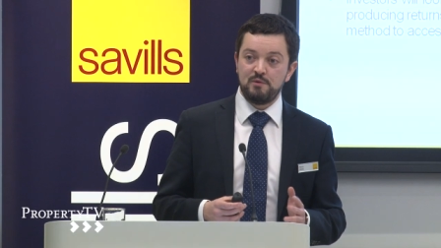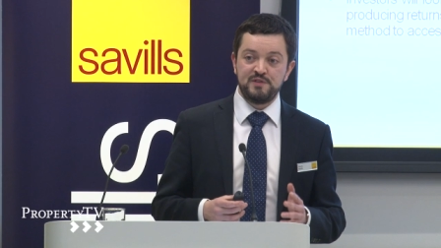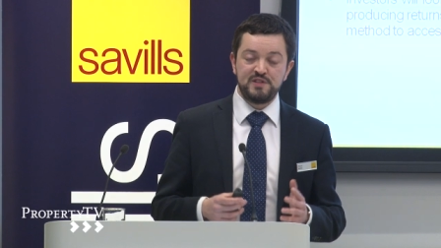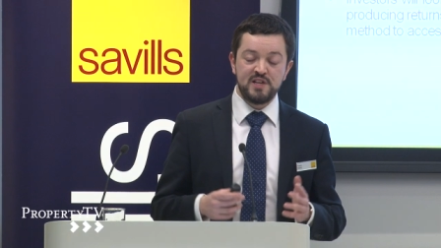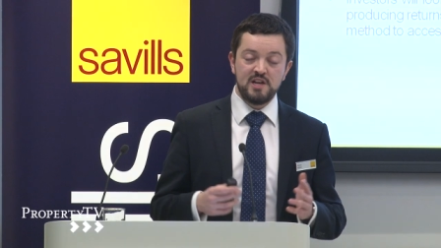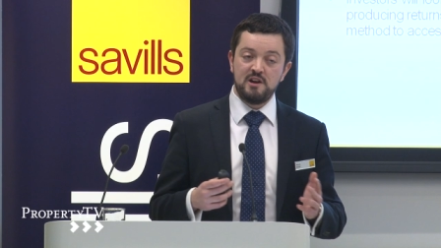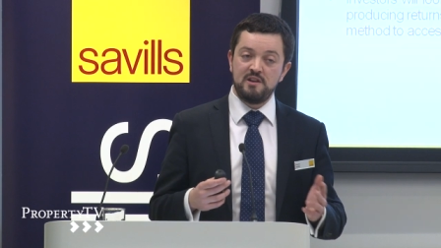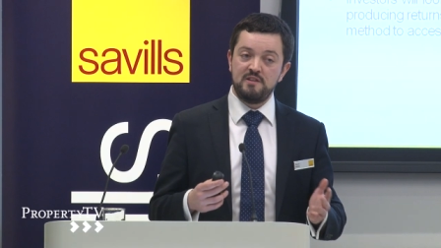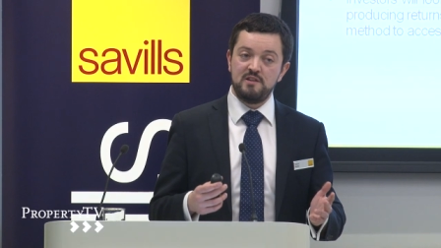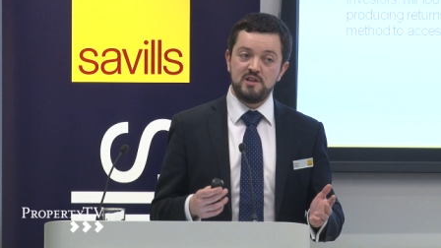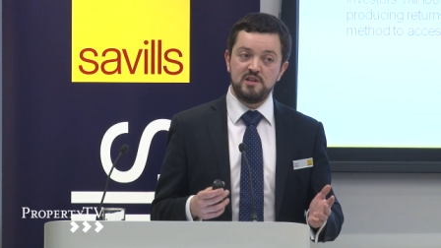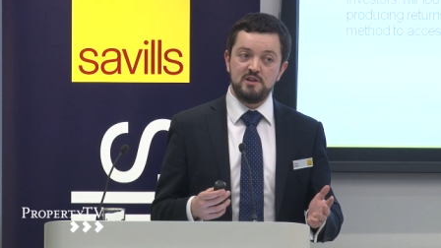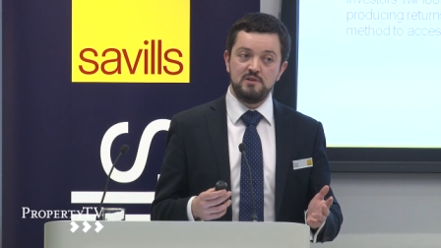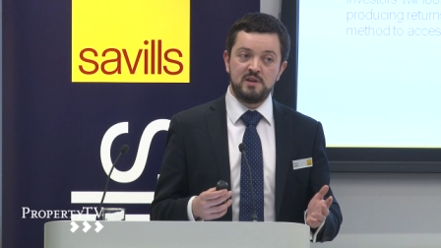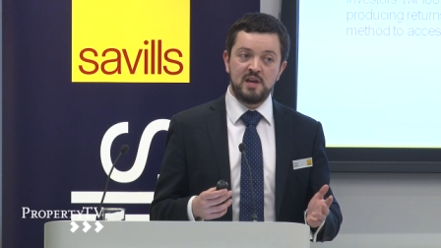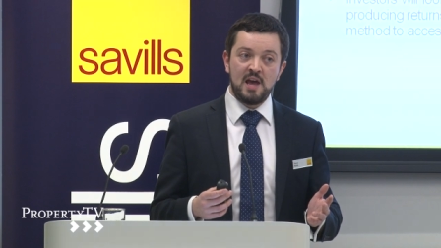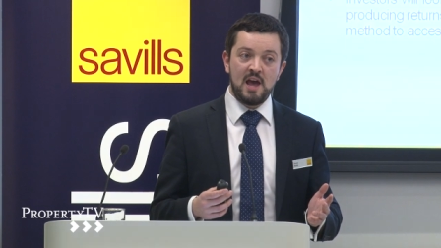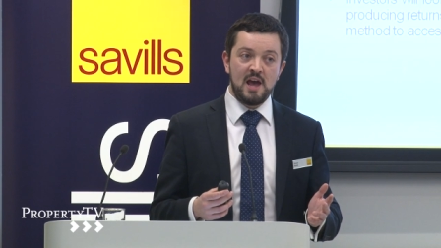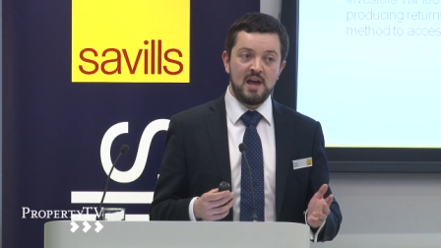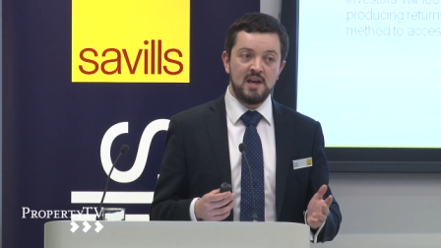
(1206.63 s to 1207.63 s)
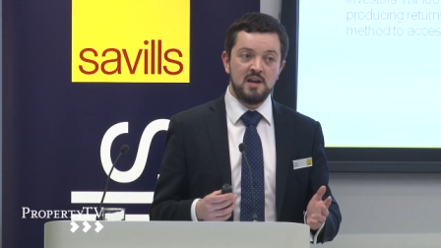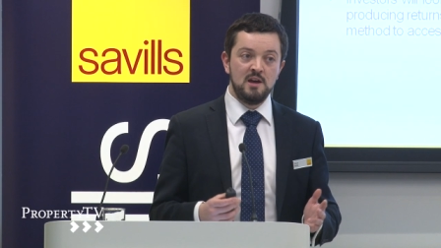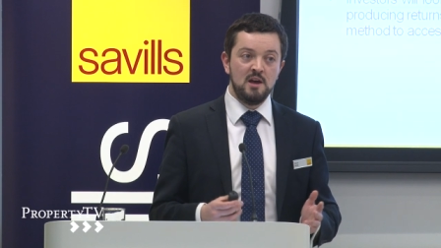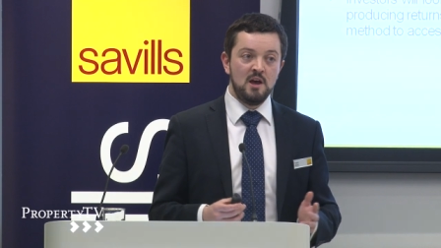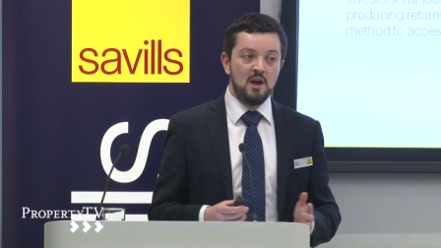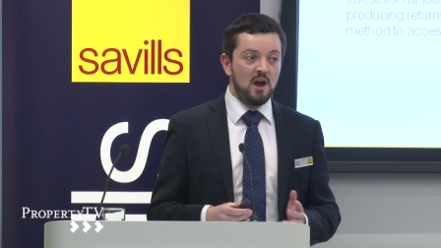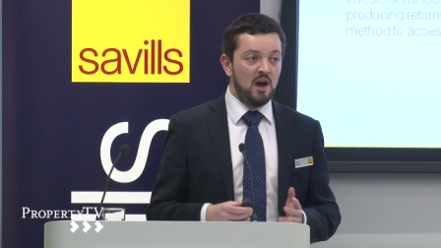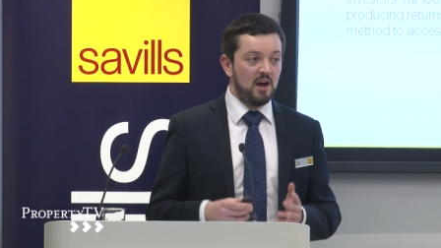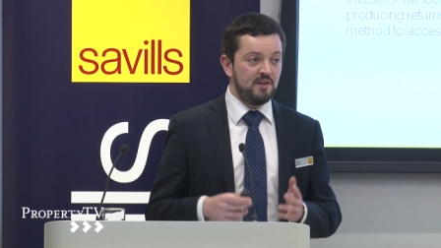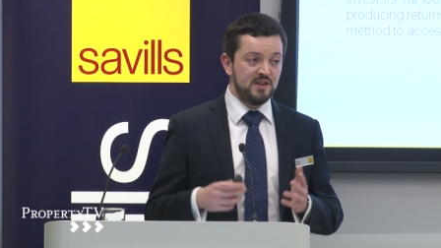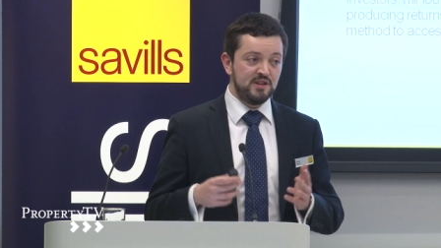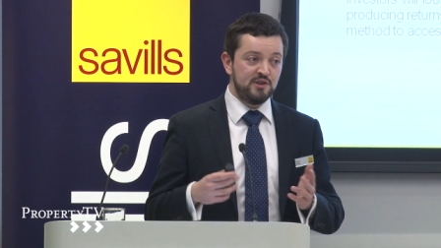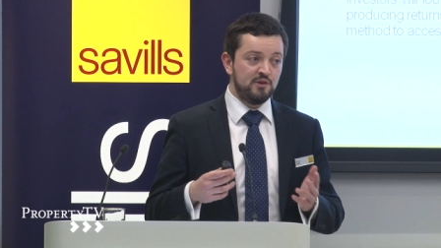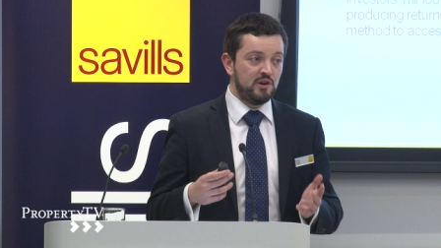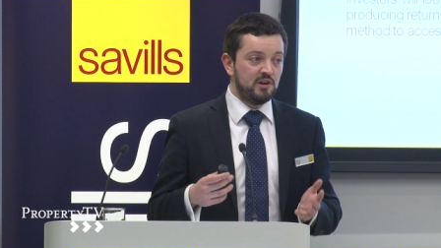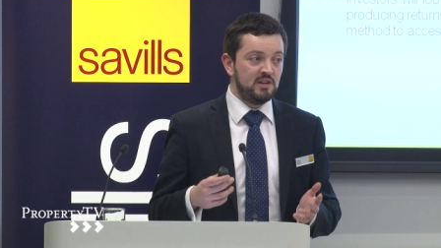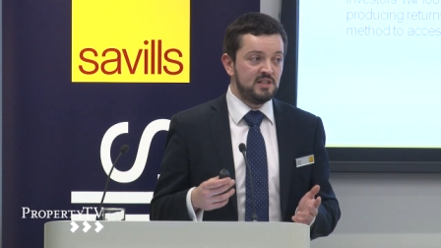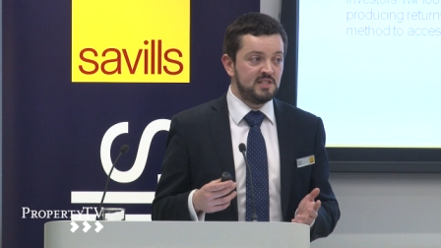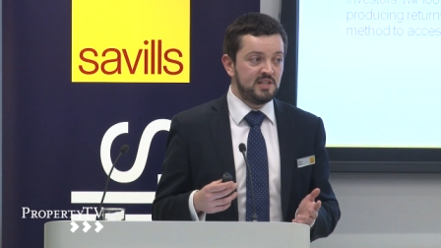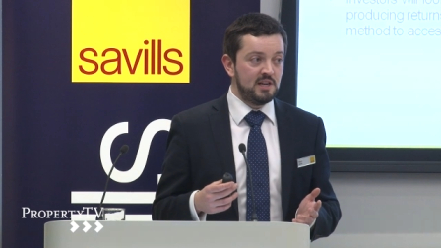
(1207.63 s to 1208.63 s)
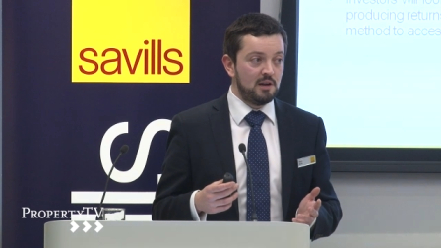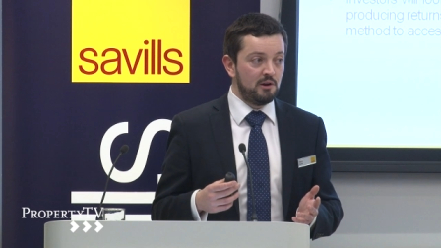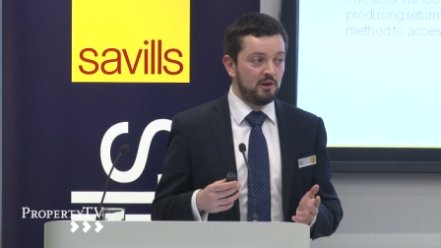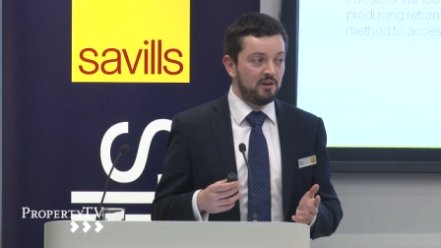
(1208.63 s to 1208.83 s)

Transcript: We've seen it in the UK. I think you're going to see a